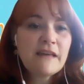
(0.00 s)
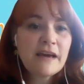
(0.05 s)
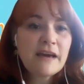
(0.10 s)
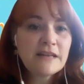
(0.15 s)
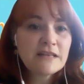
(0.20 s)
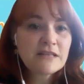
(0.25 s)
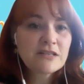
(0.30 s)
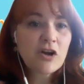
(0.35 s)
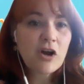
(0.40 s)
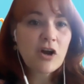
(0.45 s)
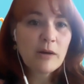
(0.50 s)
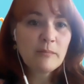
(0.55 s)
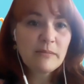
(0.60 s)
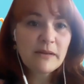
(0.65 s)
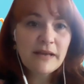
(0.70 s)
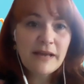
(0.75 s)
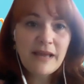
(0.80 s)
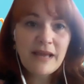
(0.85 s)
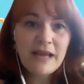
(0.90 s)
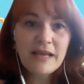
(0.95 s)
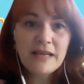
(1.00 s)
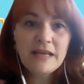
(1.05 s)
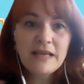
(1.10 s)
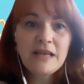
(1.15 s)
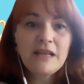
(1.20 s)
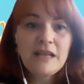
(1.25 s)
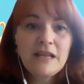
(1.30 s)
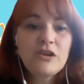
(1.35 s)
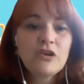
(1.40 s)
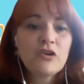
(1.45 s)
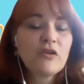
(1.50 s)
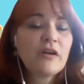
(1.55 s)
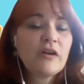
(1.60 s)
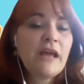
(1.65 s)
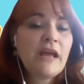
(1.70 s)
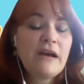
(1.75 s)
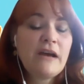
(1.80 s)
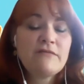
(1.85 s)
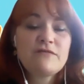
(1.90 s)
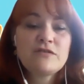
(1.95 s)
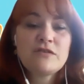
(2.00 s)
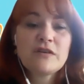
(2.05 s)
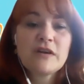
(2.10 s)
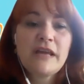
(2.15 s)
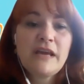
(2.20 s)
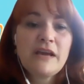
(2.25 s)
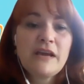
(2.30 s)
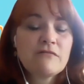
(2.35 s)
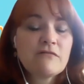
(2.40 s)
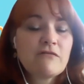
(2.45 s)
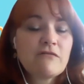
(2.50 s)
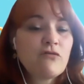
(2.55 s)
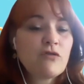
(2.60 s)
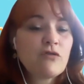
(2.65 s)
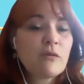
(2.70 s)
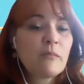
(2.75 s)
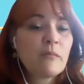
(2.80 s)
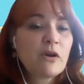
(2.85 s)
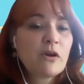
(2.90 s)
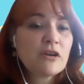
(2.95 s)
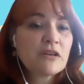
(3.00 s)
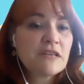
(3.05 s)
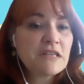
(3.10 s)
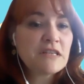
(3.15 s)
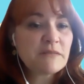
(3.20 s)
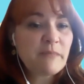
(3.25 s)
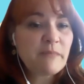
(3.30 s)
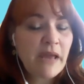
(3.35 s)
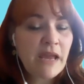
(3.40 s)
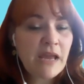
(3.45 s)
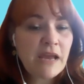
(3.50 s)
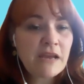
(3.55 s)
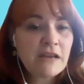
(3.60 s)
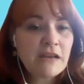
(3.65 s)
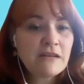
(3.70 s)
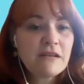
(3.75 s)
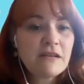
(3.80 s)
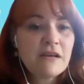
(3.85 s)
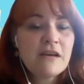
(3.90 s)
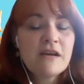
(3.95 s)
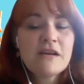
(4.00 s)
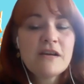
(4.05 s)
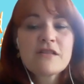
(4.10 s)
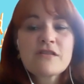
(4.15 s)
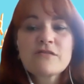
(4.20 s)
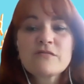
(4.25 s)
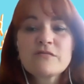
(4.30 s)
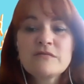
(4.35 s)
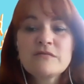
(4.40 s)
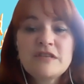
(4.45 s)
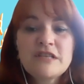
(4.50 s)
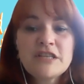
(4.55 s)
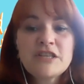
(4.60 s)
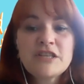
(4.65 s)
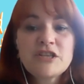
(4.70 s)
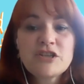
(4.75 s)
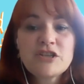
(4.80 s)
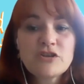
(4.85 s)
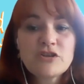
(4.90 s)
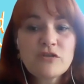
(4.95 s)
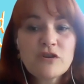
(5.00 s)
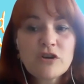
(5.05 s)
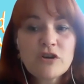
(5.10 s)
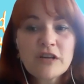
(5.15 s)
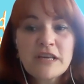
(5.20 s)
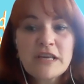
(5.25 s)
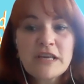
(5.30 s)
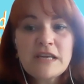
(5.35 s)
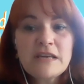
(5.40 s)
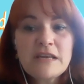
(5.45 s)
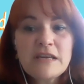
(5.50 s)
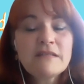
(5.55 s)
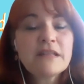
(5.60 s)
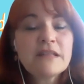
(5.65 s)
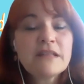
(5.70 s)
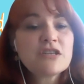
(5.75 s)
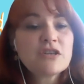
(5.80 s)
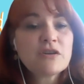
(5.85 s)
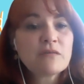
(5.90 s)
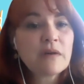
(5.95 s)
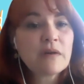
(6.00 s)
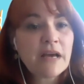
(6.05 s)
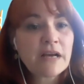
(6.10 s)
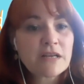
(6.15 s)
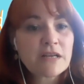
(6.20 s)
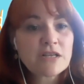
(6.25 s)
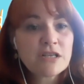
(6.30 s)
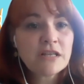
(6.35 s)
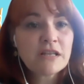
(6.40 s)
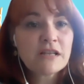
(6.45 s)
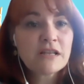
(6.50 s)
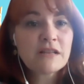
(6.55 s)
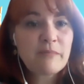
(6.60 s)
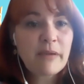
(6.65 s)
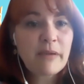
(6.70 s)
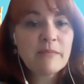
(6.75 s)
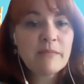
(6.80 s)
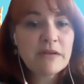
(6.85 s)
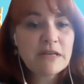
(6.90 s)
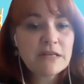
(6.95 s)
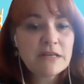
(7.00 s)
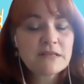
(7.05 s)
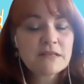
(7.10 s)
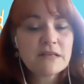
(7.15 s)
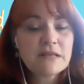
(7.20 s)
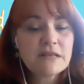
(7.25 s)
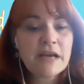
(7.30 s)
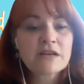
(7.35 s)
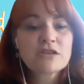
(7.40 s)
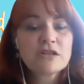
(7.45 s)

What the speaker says: that is complicated. You're going to have to account for cookies paid through digital cookie that the payment doesn't